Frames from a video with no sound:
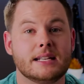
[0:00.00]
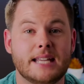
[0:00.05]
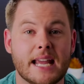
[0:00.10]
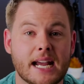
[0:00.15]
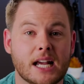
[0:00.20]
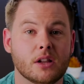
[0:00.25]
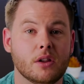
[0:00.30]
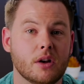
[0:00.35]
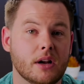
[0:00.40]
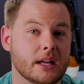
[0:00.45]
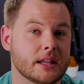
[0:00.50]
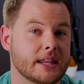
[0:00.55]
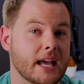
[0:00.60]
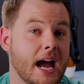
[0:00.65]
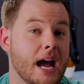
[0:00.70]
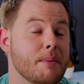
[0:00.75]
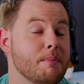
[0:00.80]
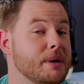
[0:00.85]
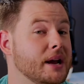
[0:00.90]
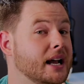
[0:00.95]
Take a look at
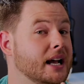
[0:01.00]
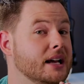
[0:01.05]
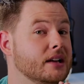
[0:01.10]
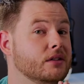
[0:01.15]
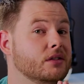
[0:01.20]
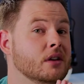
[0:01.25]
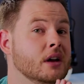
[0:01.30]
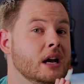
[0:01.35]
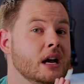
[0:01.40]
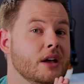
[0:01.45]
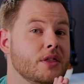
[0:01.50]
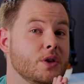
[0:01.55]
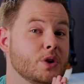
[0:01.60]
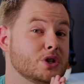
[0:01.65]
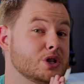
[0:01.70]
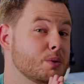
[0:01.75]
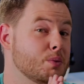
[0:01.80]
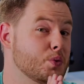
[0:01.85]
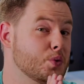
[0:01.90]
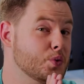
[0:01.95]
that because
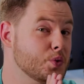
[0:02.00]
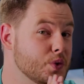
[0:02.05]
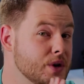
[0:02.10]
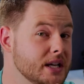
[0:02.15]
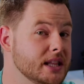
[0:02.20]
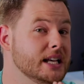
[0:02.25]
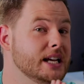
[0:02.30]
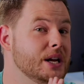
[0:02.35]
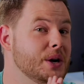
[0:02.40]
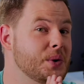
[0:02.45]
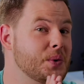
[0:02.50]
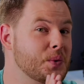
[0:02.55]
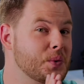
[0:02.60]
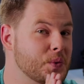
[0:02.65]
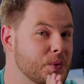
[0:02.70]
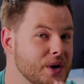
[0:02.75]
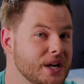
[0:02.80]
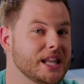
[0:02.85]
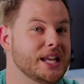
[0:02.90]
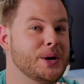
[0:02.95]
there's some really,
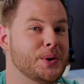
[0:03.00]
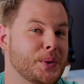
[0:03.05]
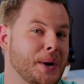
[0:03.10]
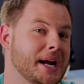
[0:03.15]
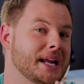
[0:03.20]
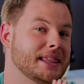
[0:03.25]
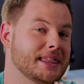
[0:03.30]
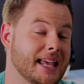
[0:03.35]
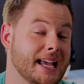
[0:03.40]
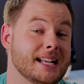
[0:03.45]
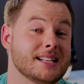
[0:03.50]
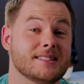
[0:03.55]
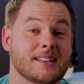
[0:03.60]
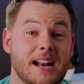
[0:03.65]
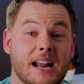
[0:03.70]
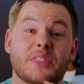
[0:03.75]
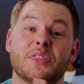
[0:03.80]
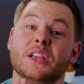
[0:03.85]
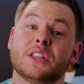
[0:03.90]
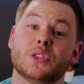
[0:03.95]
really great things
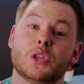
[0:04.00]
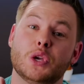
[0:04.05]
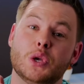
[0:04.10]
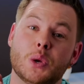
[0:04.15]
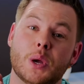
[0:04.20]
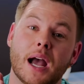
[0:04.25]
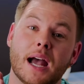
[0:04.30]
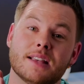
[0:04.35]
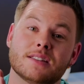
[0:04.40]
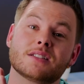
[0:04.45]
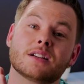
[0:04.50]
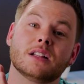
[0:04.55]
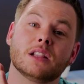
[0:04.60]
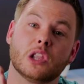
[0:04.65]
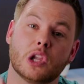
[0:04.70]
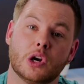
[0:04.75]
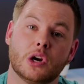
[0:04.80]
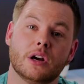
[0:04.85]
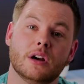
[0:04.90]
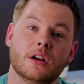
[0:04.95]
that I think that you guys
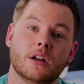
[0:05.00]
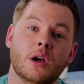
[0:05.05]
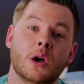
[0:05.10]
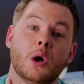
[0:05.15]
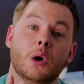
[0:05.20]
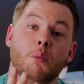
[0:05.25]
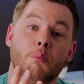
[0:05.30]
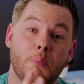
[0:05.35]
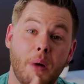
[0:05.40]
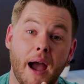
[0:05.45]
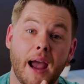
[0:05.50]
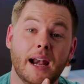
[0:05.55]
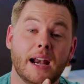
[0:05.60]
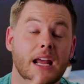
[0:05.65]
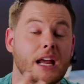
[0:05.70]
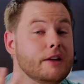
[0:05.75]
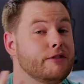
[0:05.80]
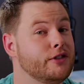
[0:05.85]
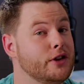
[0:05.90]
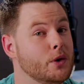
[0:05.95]
can learn.
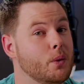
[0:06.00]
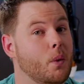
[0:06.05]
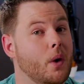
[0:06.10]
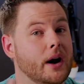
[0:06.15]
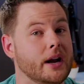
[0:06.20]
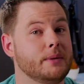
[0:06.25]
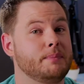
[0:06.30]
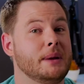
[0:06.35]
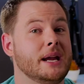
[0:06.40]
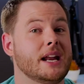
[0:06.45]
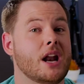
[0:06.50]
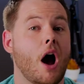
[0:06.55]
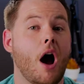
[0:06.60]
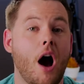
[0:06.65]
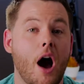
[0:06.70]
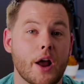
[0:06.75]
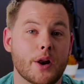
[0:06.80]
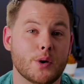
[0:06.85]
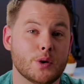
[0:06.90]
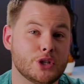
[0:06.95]
But if you want to be an
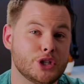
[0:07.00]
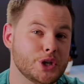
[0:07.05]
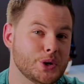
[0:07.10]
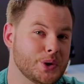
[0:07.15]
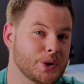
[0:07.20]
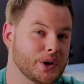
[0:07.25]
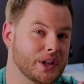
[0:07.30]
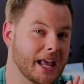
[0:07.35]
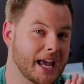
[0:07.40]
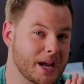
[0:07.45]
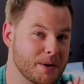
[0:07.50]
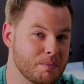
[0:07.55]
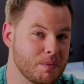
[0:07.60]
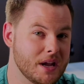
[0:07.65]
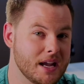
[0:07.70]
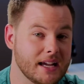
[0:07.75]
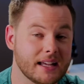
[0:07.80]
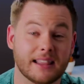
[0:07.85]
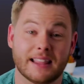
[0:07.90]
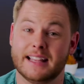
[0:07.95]
auto shooter like
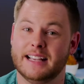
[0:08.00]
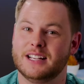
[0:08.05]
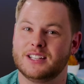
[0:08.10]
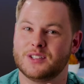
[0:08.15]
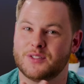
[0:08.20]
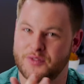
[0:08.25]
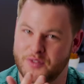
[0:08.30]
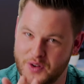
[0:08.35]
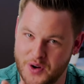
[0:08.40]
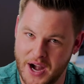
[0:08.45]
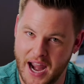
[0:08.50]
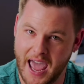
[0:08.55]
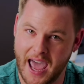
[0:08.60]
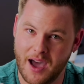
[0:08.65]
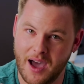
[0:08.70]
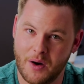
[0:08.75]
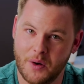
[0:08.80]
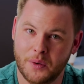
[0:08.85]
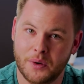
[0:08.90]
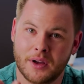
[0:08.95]
me, at least for
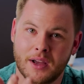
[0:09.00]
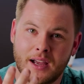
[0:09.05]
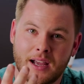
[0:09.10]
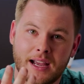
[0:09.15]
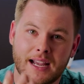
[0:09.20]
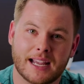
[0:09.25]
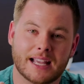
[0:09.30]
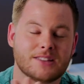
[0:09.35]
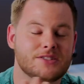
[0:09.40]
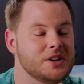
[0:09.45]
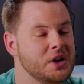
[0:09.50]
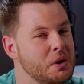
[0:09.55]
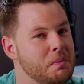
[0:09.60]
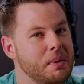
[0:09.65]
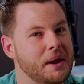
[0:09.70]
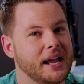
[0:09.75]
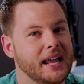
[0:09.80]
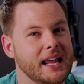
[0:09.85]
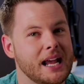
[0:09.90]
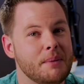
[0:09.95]
now, consider
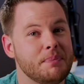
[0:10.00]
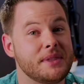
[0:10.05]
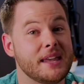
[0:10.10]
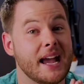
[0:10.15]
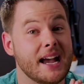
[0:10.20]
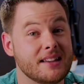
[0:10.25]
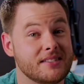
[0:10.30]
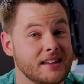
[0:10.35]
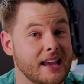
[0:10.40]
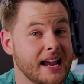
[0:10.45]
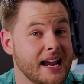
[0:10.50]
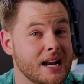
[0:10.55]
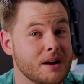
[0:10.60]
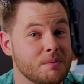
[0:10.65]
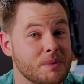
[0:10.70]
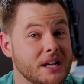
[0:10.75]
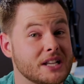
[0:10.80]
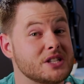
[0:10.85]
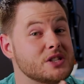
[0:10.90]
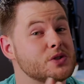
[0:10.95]
picking up the S8
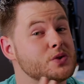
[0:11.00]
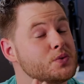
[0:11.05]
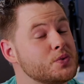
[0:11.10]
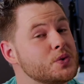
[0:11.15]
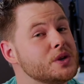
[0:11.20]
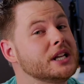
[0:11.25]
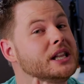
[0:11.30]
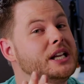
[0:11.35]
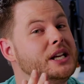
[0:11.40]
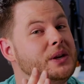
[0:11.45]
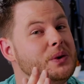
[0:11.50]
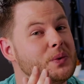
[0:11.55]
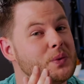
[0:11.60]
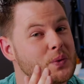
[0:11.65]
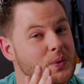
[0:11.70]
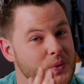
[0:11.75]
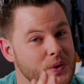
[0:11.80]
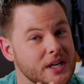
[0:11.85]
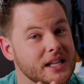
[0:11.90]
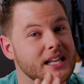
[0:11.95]
because it's really,
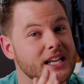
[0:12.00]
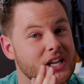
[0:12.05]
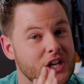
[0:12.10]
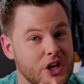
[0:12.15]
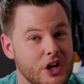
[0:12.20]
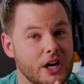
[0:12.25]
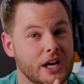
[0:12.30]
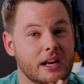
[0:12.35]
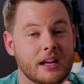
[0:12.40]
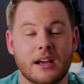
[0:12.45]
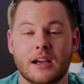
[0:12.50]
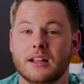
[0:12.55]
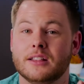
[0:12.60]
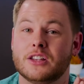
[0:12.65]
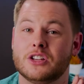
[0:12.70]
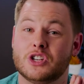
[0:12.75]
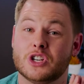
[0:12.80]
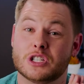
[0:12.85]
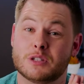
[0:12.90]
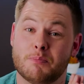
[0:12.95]
really good
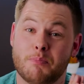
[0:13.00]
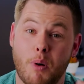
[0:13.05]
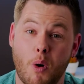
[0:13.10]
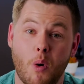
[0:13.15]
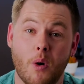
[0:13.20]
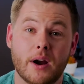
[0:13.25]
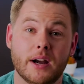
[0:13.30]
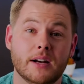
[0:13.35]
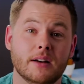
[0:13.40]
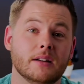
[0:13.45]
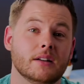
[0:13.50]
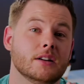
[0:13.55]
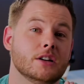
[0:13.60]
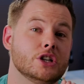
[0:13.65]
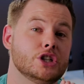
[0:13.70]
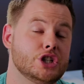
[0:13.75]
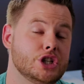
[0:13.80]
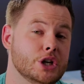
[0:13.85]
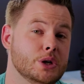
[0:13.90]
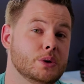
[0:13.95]
to just point,
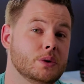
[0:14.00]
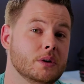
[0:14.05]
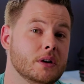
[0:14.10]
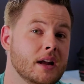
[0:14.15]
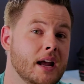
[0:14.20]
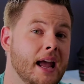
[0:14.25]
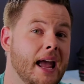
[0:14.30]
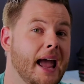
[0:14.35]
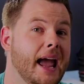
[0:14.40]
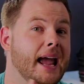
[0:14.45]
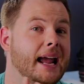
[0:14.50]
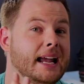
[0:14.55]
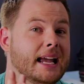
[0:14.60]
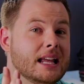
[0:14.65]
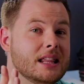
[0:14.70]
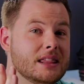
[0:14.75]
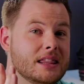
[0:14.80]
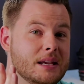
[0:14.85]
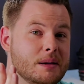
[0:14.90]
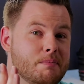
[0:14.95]
shoot, and
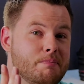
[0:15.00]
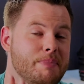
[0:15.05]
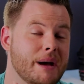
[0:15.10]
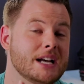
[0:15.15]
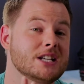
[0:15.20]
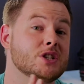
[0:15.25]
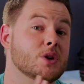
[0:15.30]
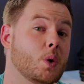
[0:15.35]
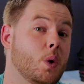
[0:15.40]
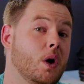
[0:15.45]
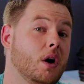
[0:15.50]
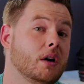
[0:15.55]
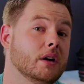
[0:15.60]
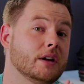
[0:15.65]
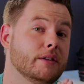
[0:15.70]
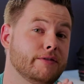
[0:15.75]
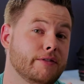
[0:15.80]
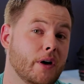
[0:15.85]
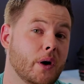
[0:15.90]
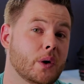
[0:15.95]
get the best
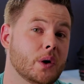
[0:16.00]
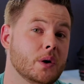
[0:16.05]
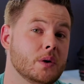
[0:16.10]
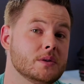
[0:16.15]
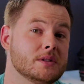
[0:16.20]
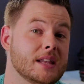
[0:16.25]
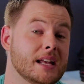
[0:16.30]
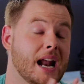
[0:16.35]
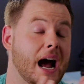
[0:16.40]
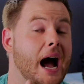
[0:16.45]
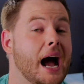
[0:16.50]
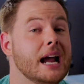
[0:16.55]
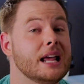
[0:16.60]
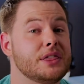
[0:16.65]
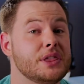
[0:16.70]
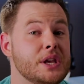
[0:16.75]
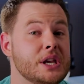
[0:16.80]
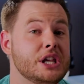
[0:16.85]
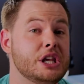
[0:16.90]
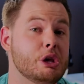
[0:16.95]
quality photos that
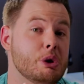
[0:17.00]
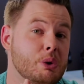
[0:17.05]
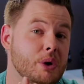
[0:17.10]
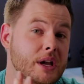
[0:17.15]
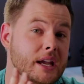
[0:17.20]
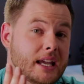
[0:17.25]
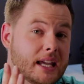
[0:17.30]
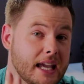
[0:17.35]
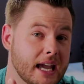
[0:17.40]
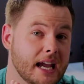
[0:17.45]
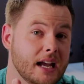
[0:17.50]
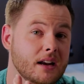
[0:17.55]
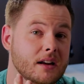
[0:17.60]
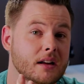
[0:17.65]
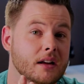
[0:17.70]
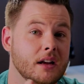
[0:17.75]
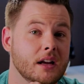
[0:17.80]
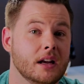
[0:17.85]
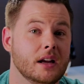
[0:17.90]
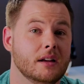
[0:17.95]
I think you can get
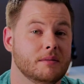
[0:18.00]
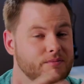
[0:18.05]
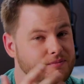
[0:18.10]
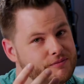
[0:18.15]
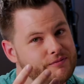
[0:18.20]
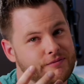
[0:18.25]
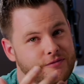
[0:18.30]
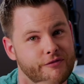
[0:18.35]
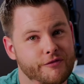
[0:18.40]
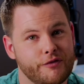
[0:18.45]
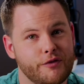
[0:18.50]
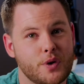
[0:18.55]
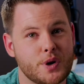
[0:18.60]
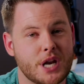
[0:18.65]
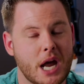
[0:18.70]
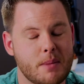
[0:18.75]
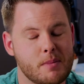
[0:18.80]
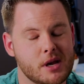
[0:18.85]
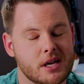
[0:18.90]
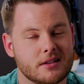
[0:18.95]
for
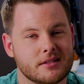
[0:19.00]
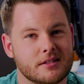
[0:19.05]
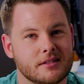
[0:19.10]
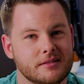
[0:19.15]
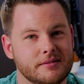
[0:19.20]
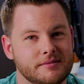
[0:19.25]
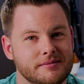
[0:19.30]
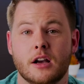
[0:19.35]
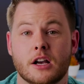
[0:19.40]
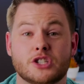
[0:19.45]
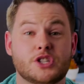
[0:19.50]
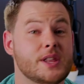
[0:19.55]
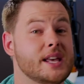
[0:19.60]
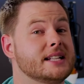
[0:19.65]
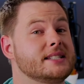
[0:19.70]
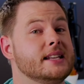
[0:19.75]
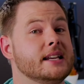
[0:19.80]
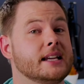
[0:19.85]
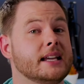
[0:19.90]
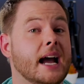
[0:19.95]
dummies. So
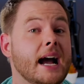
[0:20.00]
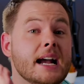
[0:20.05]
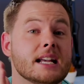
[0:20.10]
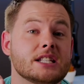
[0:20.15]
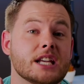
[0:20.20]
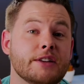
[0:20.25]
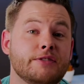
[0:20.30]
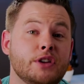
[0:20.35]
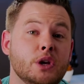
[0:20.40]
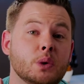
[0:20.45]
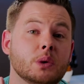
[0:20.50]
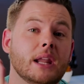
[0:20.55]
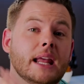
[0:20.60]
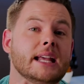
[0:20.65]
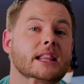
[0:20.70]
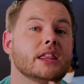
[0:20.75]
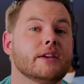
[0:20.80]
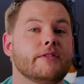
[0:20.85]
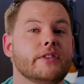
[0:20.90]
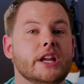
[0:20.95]
that's it guys. If you
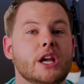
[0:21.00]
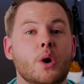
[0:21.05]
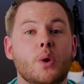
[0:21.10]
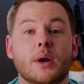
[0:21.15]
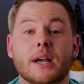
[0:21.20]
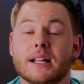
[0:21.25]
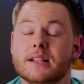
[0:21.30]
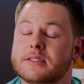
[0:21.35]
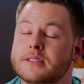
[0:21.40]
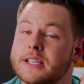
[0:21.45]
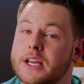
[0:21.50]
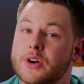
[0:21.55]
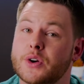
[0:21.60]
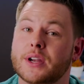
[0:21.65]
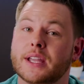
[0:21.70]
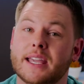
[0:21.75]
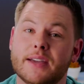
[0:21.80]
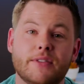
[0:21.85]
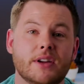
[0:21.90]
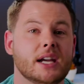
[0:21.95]
liked the video,
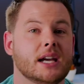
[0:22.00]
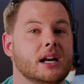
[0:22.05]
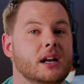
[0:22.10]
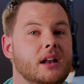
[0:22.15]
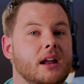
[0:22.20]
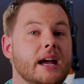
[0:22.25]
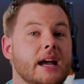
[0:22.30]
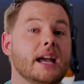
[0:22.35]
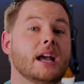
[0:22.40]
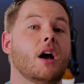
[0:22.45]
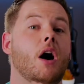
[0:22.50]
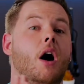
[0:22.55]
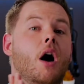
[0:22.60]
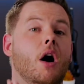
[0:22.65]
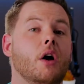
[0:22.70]
consider giving it a like.